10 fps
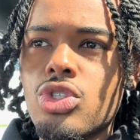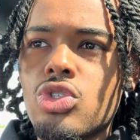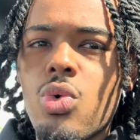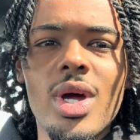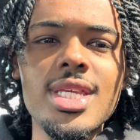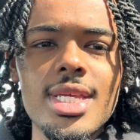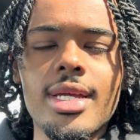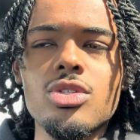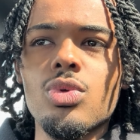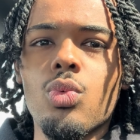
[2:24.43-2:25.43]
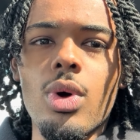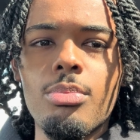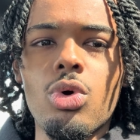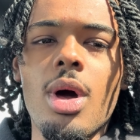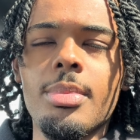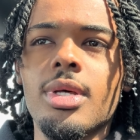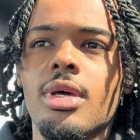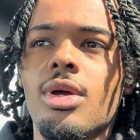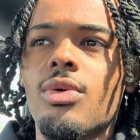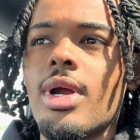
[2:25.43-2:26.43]
20 seconds with one prompt,
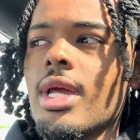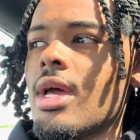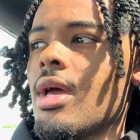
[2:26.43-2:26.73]
right?